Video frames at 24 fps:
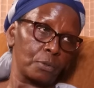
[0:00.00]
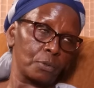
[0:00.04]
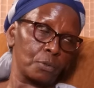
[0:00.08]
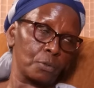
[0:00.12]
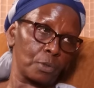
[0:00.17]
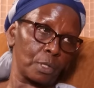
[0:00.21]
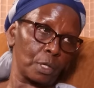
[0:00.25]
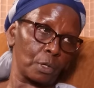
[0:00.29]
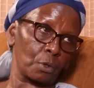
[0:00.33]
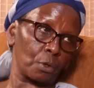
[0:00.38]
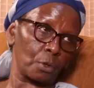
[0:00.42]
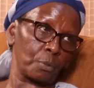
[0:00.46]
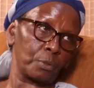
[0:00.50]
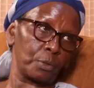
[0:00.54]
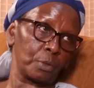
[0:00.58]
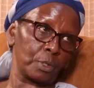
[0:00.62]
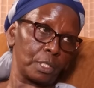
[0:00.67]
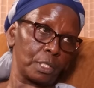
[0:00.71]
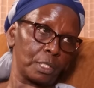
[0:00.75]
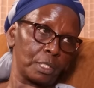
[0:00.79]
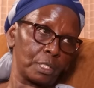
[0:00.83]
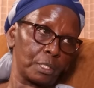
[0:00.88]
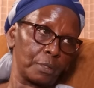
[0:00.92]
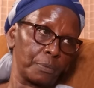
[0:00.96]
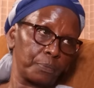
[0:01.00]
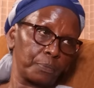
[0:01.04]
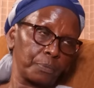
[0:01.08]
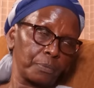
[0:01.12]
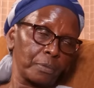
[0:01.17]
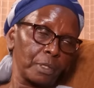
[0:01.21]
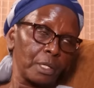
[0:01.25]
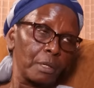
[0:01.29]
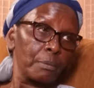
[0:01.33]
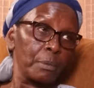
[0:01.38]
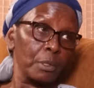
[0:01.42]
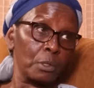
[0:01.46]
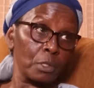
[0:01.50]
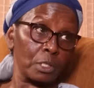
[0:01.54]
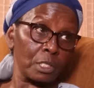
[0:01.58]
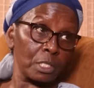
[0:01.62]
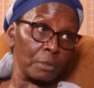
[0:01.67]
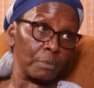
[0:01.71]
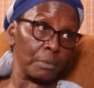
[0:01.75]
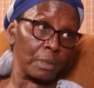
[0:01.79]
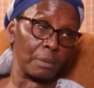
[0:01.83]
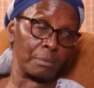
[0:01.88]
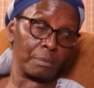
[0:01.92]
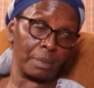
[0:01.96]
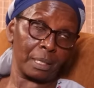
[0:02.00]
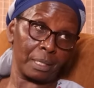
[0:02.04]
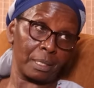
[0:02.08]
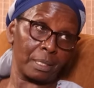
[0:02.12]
to the community. Because remember,